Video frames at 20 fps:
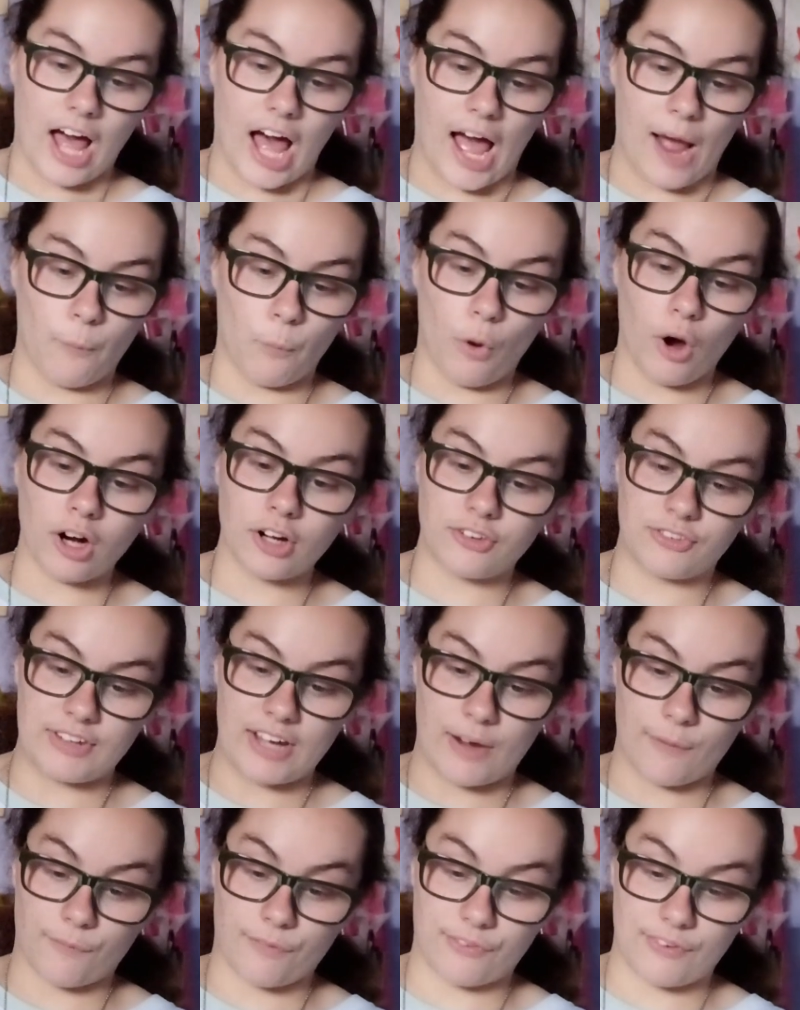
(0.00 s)
"I walked
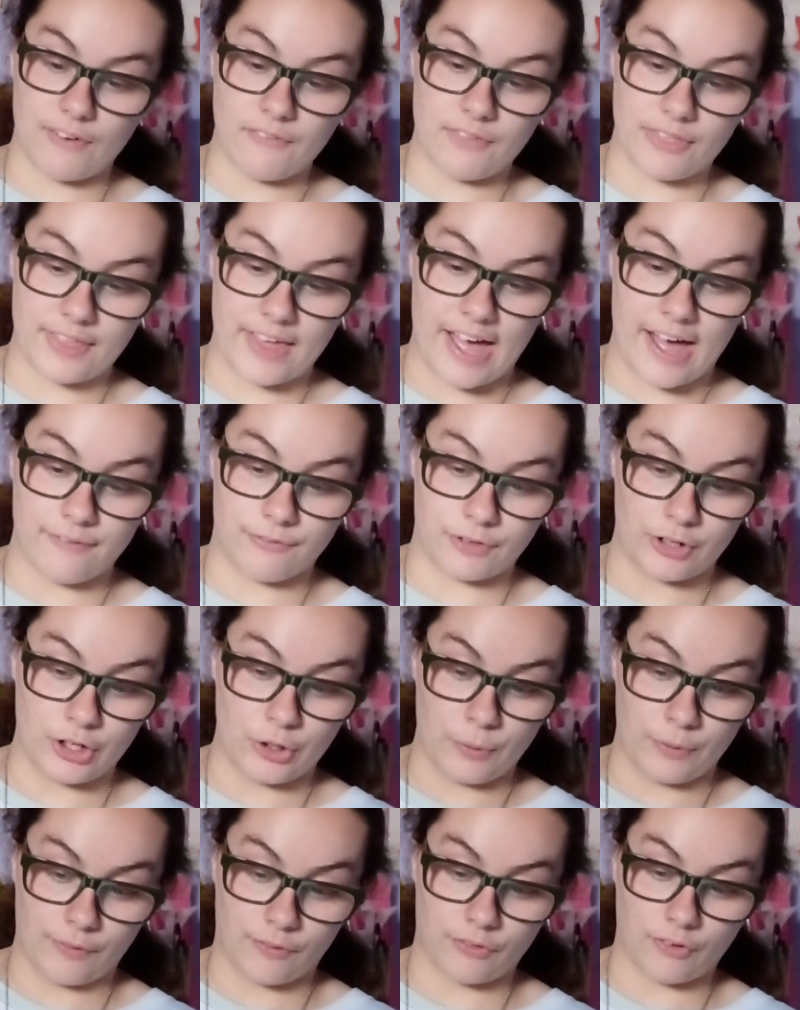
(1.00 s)
down 7th
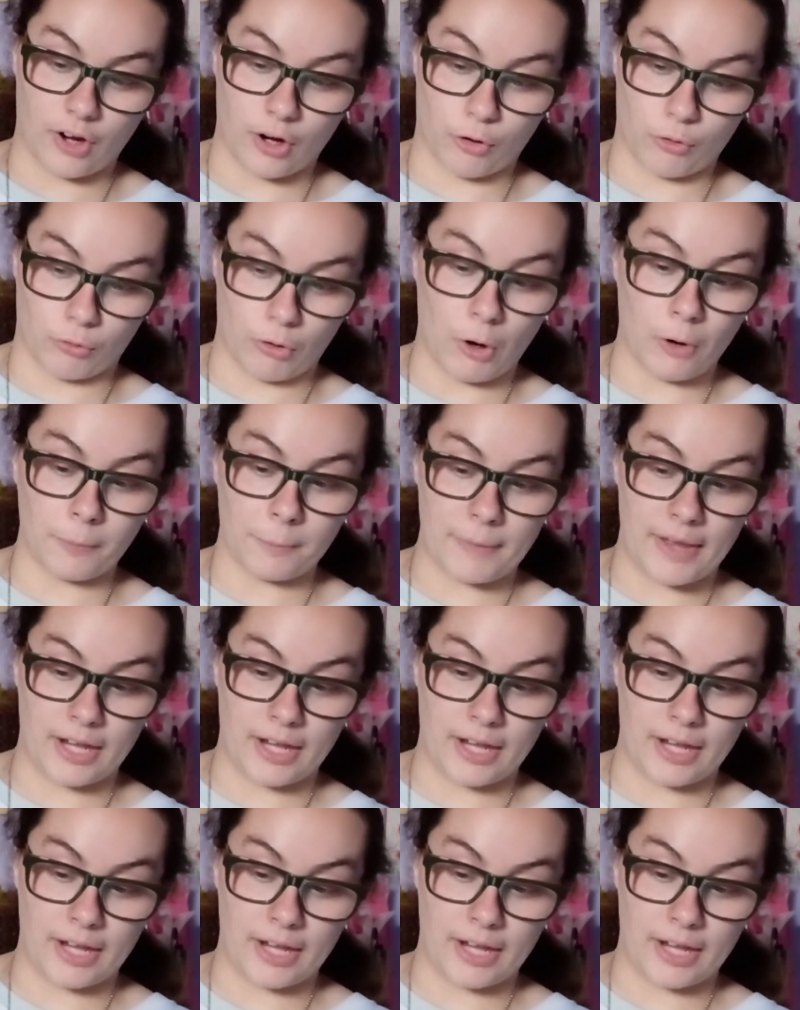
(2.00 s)
Avenue and saw grown